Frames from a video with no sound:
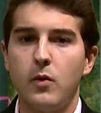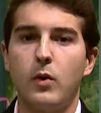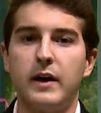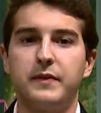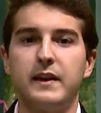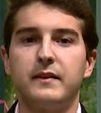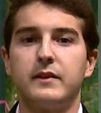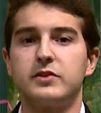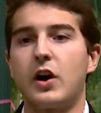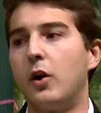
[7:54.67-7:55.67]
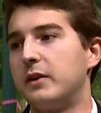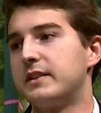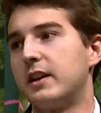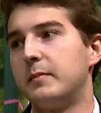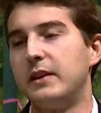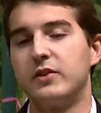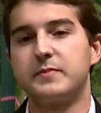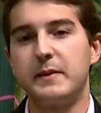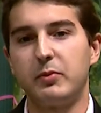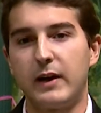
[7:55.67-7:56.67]
Well, I think there's always going to be those
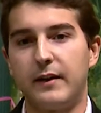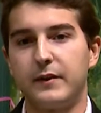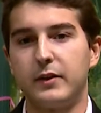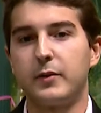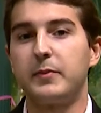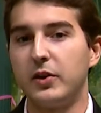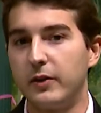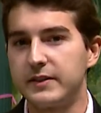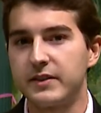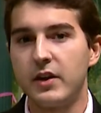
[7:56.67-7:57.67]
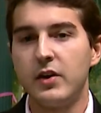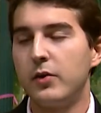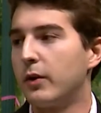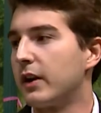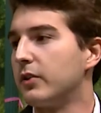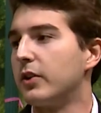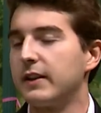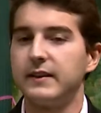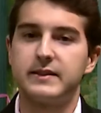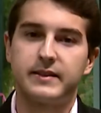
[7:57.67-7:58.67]
people out there, the purists, who are going to look
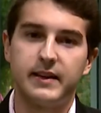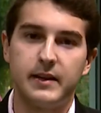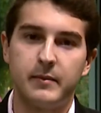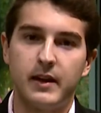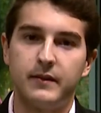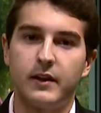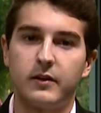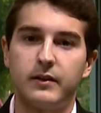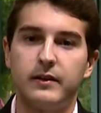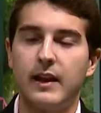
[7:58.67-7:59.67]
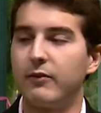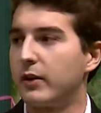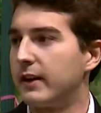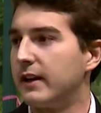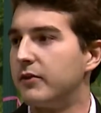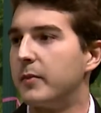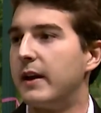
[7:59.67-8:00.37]
at this team and they're never going to give them